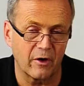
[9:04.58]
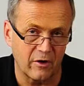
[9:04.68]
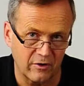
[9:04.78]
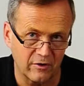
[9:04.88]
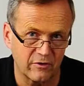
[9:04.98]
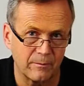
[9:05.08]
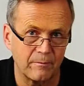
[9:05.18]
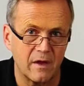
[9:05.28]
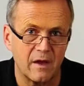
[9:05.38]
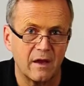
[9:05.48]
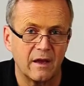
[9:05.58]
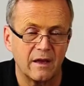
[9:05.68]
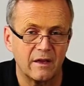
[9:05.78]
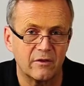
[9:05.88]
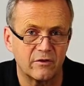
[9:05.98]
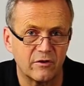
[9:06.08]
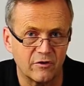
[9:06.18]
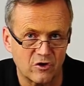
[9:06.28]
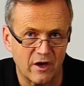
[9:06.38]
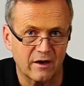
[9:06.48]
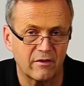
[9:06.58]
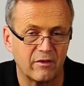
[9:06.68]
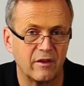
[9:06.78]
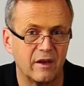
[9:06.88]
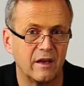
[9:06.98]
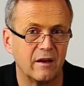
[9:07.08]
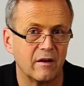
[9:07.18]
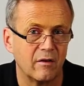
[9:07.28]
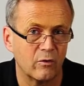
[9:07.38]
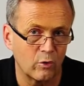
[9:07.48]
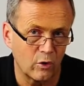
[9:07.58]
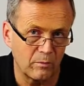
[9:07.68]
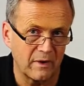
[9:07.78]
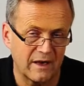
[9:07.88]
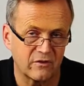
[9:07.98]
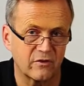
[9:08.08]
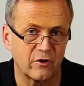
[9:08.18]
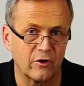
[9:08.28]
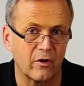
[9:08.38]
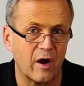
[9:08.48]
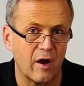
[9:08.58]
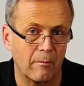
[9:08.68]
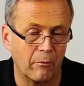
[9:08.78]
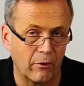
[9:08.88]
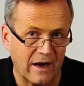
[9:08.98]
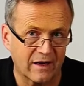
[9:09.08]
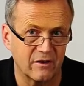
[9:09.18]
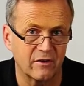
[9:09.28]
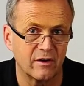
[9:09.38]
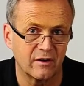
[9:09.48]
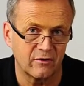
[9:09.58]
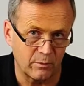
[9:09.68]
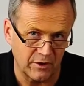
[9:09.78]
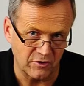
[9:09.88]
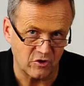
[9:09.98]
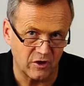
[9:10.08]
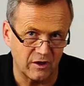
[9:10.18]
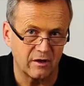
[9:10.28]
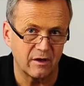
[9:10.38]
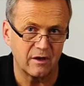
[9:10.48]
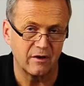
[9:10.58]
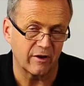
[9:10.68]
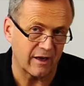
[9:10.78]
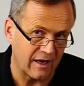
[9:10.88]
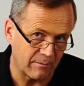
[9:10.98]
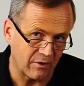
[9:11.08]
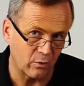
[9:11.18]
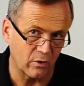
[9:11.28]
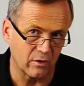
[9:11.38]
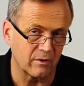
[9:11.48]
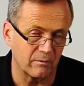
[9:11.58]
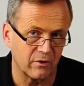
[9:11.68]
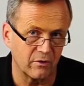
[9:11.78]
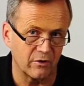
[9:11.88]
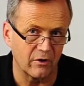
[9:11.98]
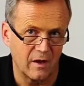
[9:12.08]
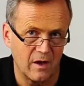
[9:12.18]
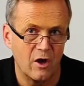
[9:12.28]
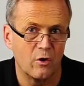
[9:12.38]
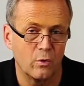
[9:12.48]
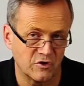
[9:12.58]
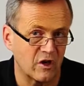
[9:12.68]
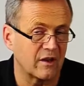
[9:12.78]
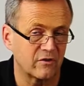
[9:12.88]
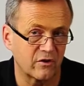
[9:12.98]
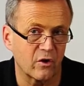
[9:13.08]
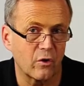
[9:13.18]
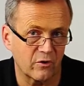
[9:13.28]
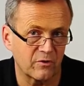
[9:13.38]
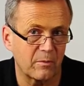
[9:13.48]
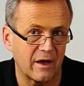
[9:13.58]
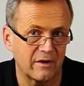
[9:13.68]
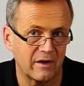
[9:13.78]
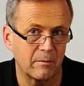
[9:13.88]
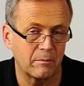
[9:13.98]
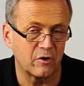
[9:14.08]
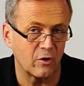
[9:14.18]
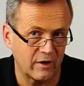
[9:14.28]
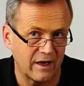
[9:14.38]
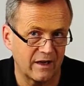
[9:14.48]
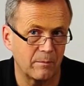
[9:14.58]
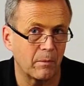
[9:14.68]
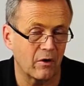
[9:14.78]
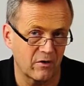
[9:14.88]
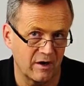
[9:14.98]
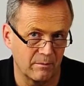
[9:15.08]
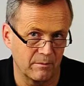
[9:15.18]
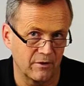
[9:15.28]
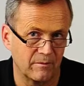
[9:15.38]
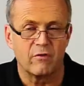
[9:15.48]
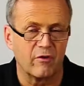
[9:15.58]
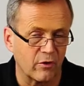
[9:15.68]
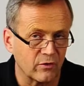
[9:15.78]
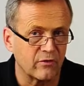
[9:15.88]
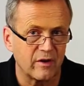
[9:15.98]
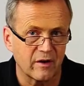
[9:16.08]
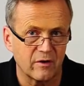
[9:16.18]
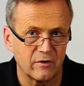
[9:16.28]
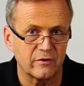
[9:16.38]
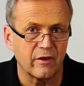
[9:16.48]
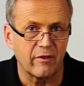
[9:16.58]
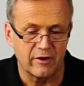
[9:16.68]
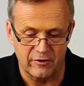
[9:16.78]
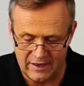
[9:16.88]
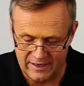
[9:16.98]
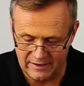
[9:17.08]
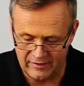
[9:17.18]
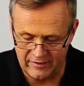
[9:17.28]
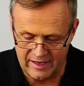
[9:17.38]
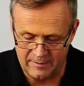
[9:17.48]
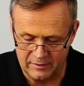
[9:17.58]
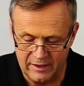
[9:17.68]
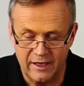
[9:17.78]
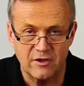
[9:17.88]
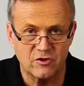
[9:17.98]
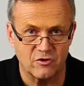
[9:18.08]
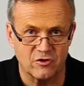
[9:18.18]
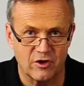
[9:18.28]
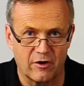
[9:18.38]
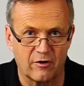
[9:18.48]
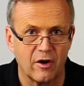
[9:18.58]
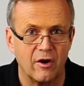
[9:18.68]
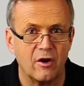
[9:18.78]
harness is to check the Roadmaster bracket spreadsheet in the Camping World computer, which has the corresponding Towdaddy part number. For those vehicles that are not on the application chart,